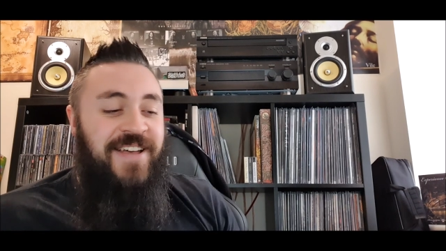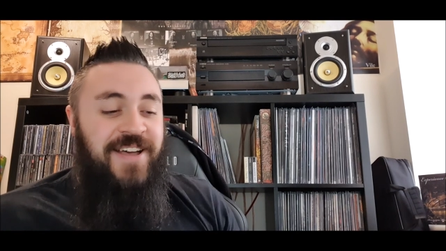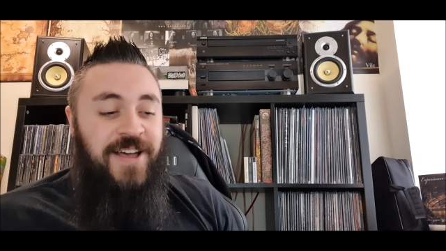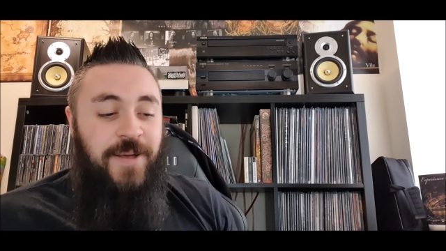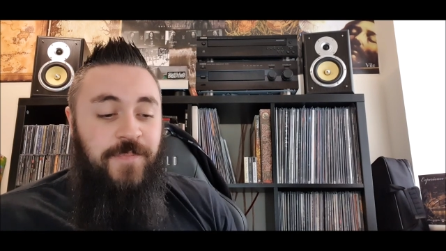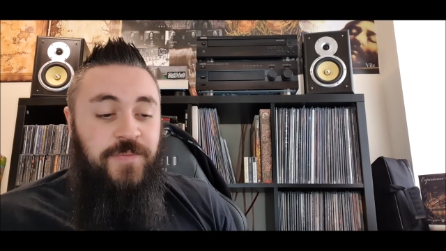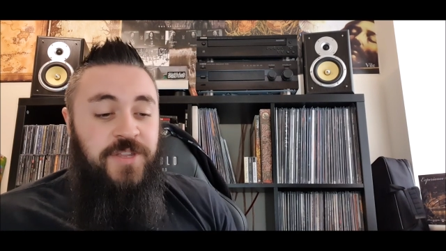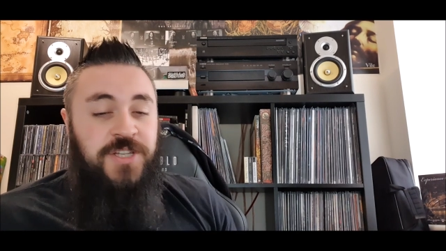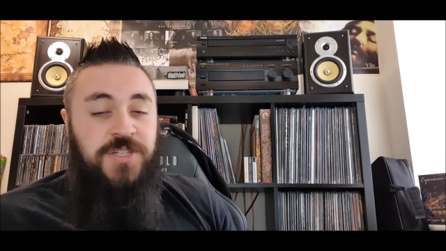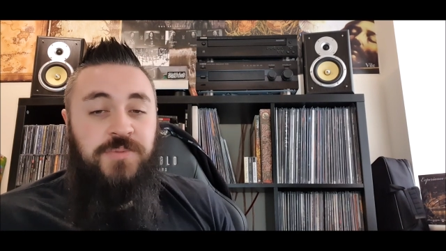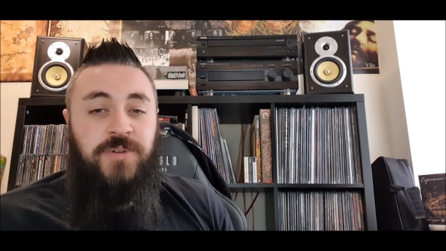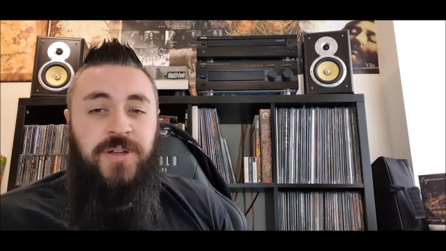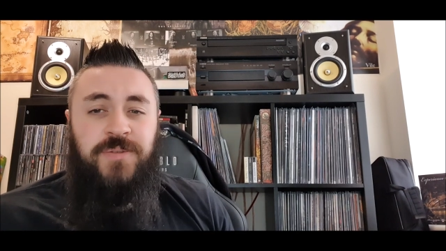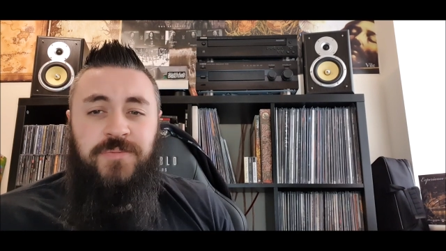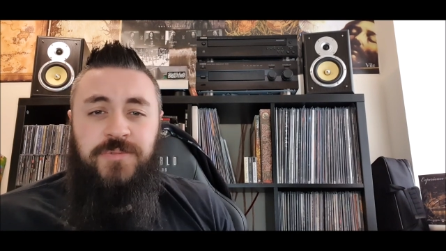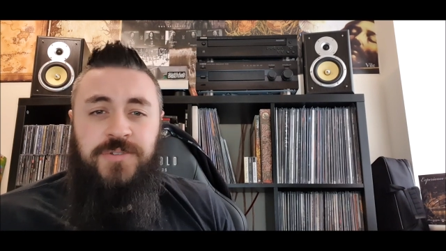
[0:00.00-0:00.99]
um, this
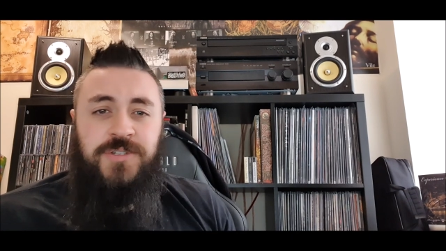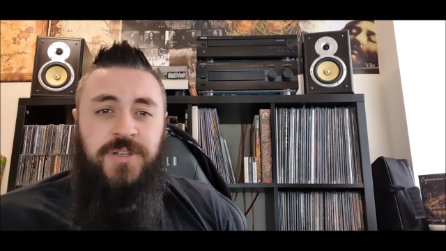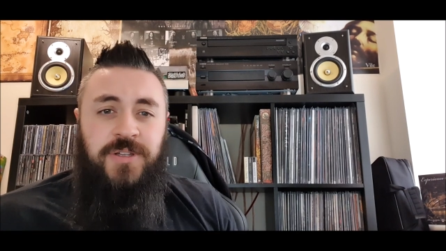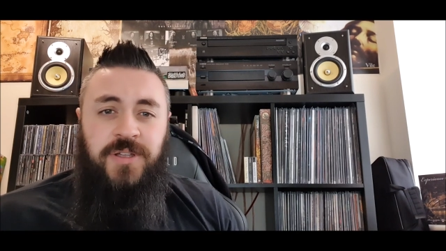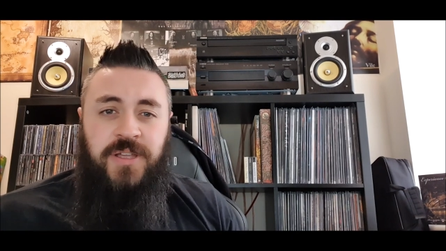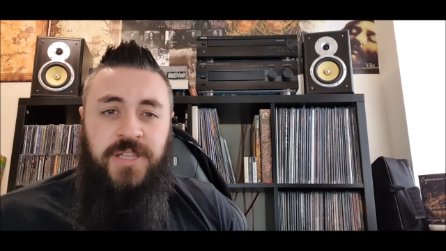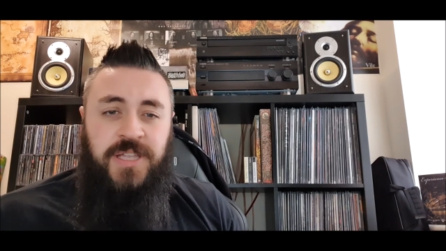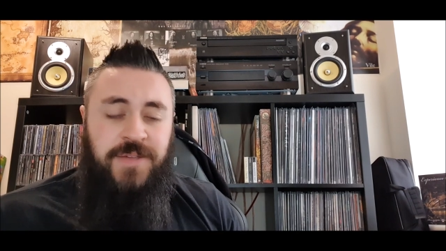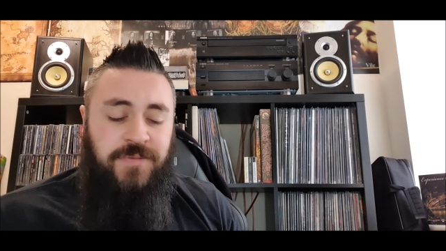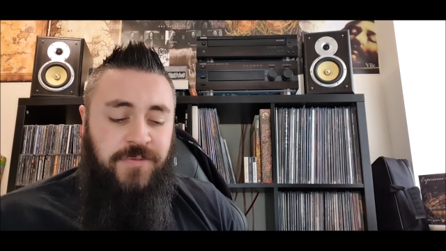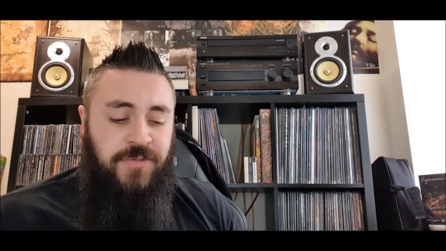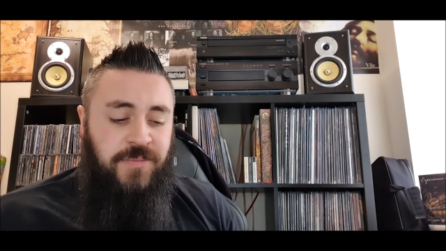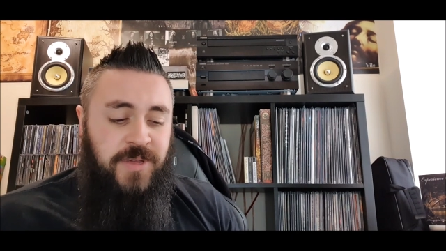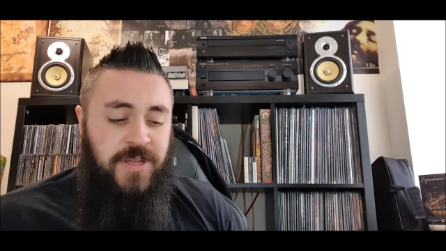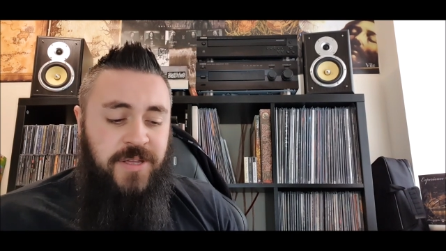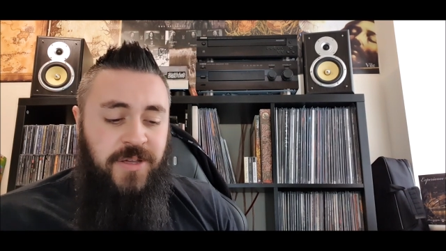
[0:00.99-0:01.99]
one was a, a given
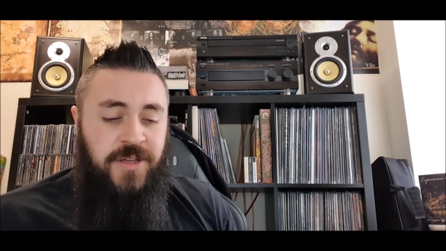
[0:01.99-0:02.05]
for me.